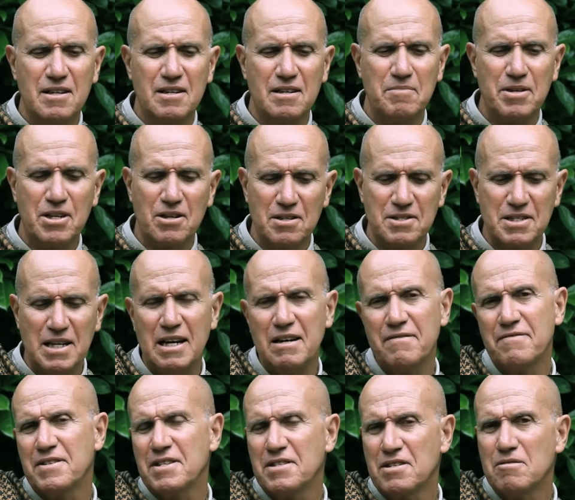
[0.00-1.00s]
because
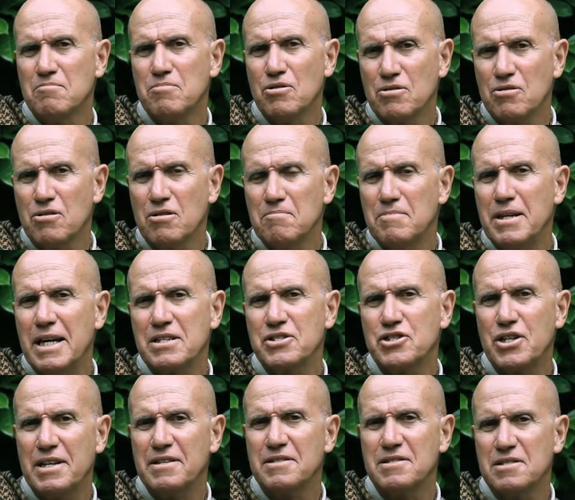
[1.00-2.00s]
I've written a book called Black
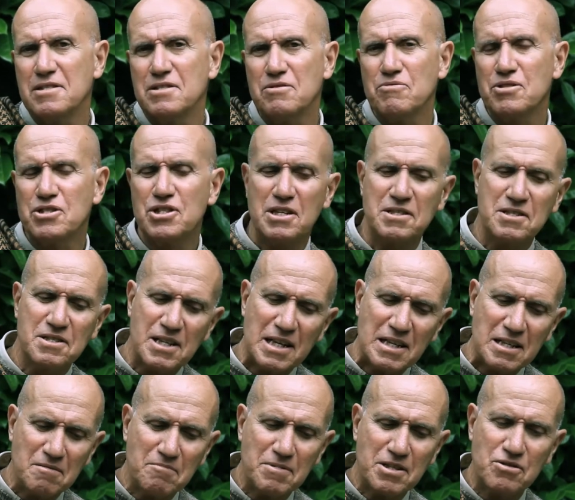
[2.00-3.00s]
Genesis, which has
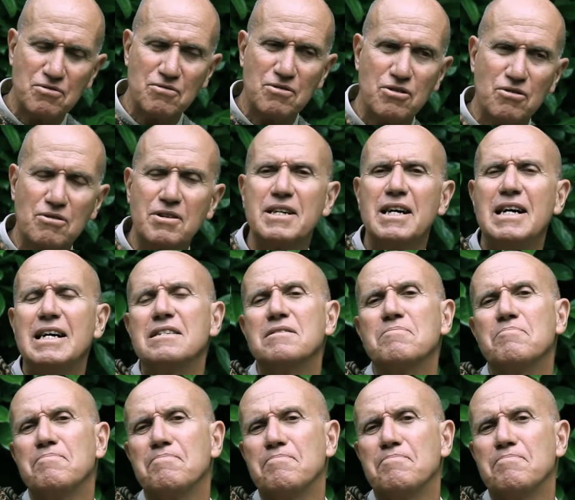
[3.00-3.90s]
taken me to look at